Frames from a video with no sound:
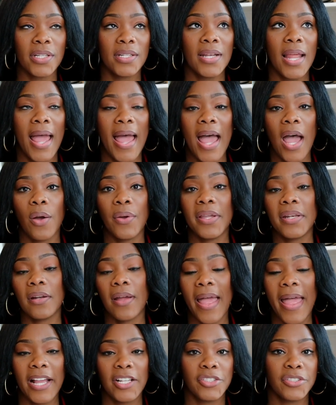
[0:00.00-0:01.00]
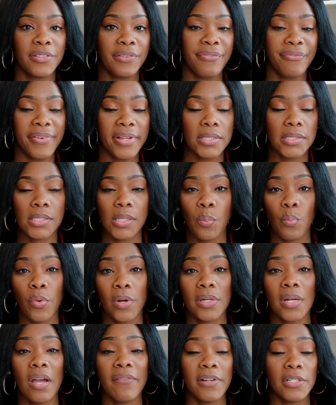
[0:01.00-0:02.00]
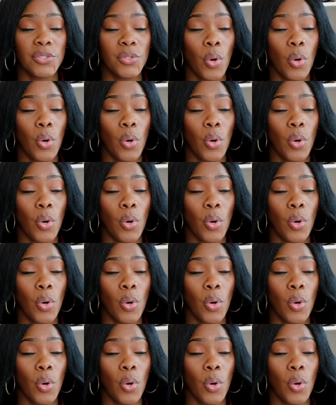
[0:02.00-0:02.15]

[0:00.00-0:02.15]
and how it'll actually fit someone of a